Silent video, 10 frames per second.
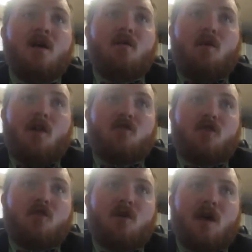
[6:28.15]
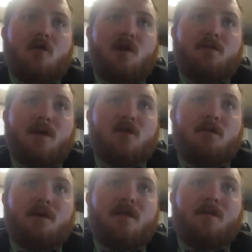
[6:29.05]
will also occur across much
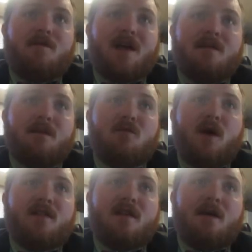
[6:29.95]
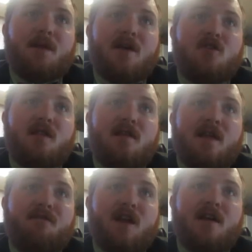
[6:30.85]
of Mississippi Valley, Midwest, and Appalachians and
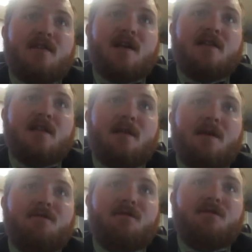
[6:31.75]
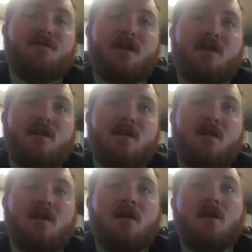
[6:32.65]
South Atlantic states and some heavy
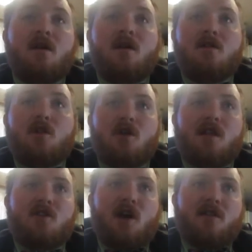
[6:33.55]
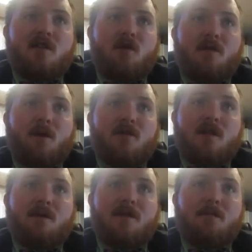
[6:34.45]
locally showers across parts
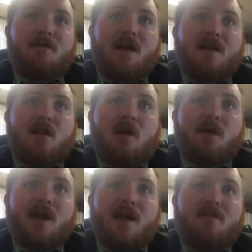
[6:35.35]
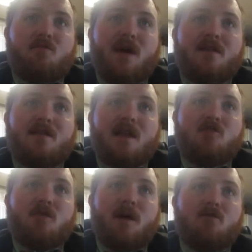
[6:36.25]
of the Mississippi Valley, along with a weak
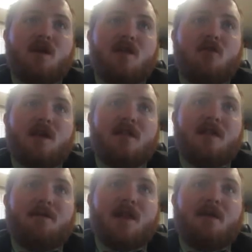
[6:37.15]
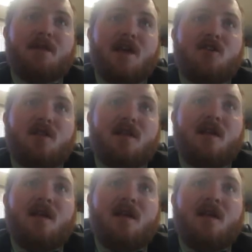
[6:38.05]
stationary boundary near the South Atlantic Appalachians.